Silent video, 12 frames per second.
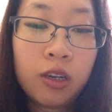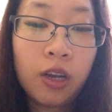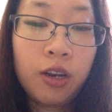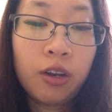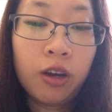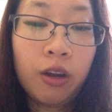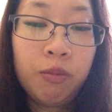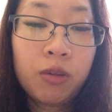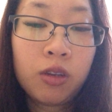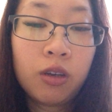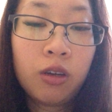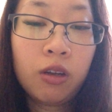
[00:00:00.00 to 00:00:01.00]
10
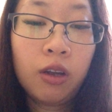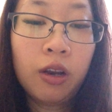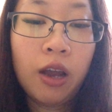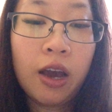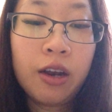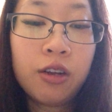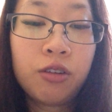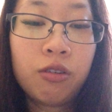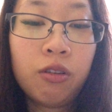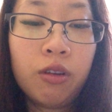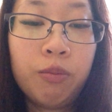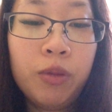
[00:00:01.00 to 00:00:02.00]
times and add it
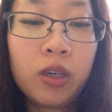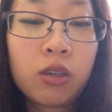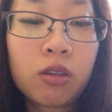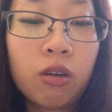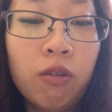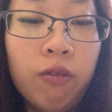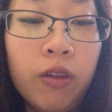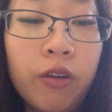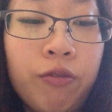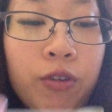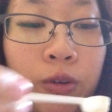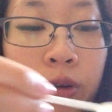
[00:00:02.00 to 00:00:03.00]
to the mix of
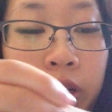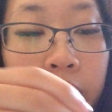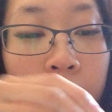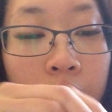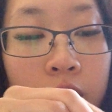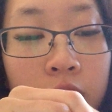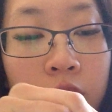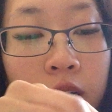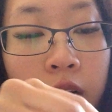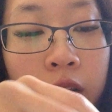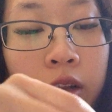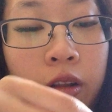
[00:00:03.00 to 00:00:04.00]
the ferulic
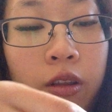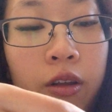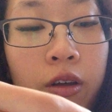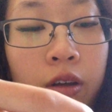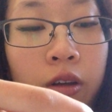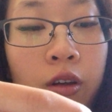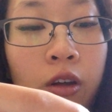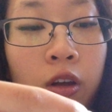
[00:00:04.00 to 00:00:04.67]
acid and the